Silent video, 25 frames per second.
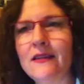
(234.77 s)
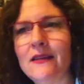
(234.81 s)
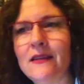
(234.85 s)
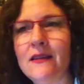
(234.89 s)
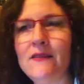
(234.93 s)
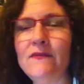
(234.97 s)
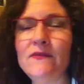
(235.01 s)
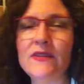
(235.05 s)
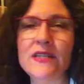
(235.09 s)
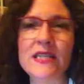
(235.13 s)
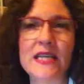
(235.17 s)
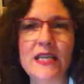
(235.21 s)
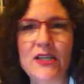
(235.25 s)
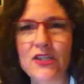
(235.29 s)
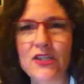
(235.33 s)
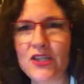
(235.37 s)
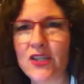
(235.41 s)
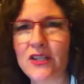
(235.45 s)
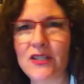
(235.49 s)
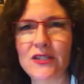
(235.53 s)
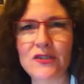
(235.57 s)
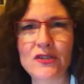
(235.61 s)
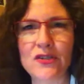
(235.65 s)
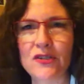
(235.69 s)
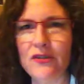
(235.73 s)

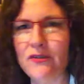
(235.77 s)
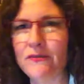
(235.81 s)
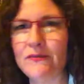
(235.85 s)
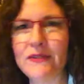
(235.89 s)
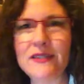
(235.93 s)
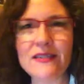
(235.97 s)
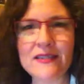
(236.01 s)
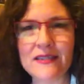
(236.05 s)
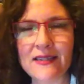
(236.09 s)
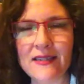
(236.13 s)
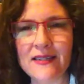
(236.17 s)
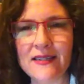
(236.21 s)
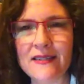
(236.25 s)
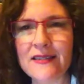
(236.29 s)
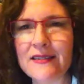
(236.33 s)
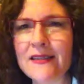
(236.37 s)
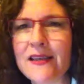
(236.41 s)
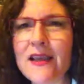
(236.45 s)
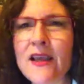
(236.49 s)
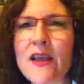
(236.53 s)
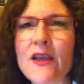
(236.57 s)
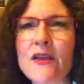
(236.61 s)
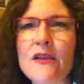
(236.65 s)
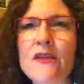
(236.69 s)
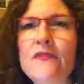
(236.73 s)
invitation into your business,
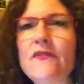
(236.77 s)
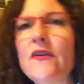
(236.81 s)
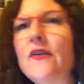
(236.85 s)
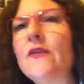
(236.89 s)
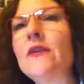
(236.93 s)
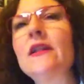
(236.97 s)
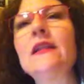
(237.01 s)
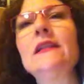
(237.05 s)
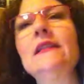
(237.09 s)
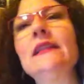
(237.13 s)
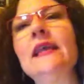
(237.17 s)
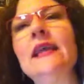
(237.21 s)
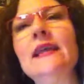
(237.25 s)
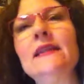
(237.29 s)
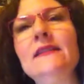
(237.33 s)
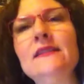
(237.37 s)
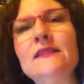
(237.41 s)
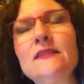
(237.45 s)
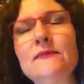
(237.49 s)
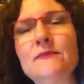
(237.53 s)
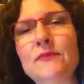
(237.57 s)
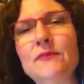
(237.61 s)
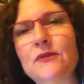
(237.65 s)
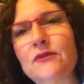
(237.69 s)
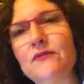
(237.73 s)
you've already laid
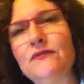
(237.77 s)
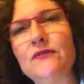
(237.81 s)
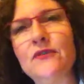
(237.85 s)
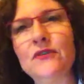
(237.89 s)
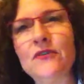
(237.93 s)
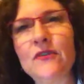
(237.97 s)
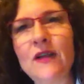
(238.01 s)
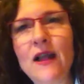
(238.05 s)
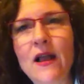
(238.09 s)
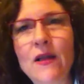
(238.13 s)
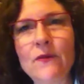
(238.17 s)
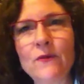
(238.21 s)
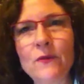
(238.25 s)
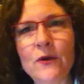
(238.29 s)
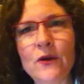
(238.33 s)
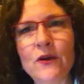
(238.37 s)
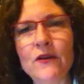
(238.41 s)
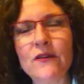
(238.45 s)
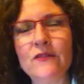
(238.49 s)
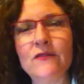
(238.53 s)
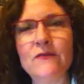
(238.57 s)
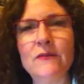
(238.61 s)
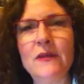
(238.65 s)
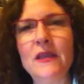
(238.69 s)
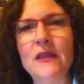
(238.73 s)
this beautiful
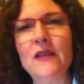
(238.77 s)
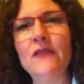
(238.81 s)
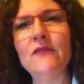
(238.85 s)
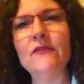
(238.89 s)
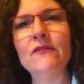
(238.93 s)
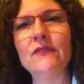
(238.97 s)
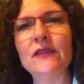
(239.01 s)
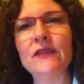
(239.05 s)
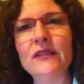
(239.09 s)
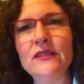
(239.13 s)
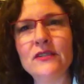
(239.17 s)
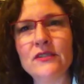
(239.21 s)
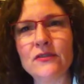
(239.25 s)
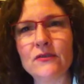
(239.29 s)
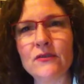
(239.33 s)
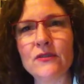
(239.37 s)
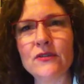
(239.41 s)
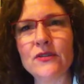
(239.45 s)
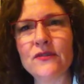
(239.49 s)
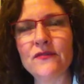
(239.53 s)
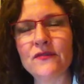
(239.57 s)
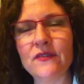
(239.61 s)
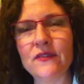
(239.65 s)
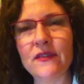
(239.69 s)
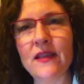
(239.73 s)
groundwork of being a
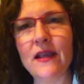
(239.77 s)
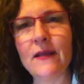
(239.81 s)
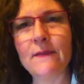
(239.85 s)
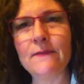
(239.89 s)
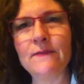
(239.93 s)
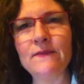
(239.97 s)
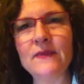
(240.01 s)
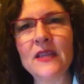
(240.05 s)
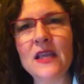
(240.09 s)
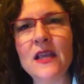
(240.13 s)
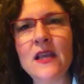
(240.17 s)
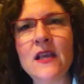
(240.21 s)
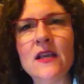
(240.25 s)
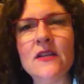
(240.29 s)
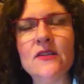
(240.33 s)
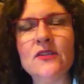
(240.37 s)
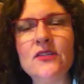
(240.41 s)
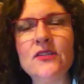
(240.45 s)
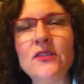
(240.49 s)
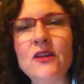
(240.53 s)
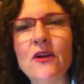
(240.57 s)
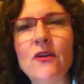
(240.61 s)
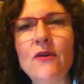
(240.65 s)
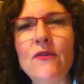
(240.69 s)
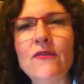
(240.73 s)
resource for them.
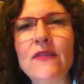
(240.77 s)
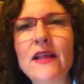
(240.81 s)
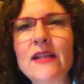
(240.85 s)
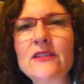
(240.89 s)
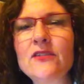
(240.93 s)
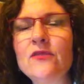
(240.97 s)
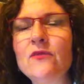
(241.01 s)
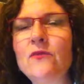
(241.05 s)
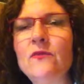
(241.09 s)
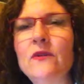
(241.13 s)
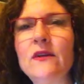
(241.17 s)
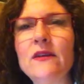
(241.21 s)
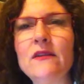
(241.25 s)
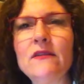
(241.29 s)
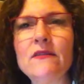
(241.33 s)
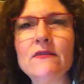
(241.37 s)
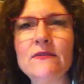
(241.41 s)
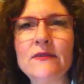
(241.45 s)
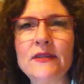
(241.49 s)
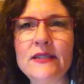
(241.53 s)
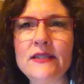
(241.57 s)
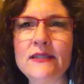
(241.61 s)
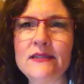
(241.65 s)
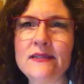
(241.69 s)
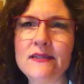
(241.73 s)
So that's one of the
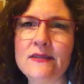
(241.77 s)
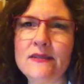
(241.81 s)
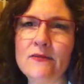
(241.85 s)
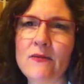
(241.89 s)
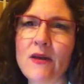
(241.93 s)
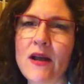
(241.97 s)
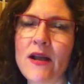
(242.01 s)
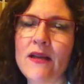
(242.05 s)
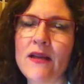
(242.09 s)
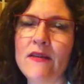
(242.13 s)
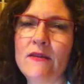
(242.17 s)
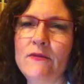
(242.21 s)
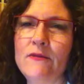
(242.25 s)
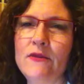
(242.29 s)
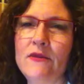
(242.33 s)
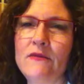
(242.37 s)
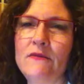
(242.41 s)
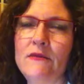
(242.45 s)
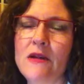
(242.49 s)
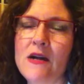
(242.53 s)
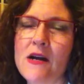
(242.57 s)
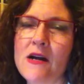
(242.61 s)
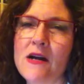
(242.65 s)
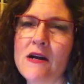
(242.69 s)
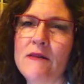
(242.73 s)
reasons why you
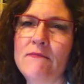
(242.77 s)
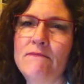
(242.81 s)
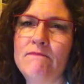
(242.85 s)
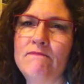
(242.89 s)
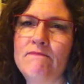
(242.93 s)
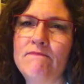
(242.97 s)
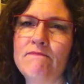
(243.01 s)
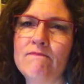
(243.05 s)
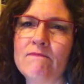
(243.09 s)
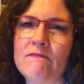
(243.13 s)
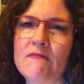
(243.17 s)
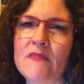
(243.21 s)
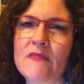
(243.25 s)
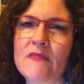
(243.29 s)
would want